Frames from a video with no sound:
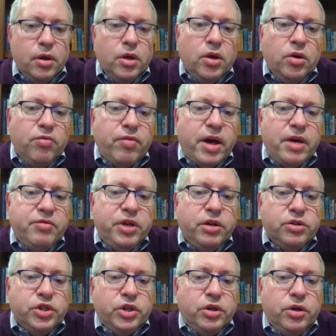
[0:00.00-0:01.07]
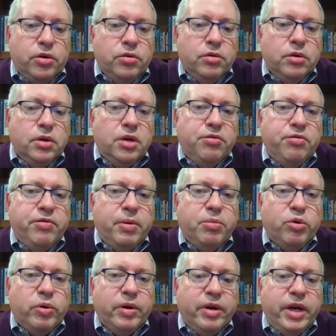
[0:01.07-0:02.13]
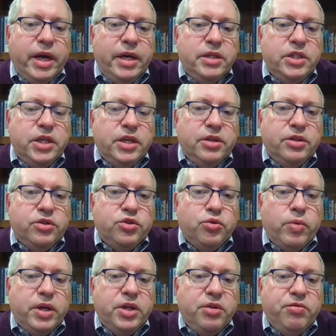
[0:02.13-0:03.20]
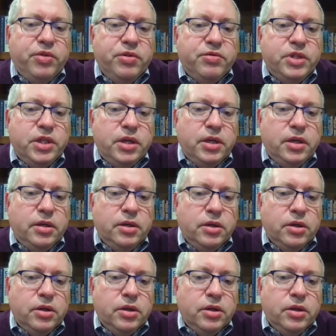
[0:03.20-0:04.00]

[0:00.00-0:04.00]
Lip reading: 5 years ago, on February 18, 2015,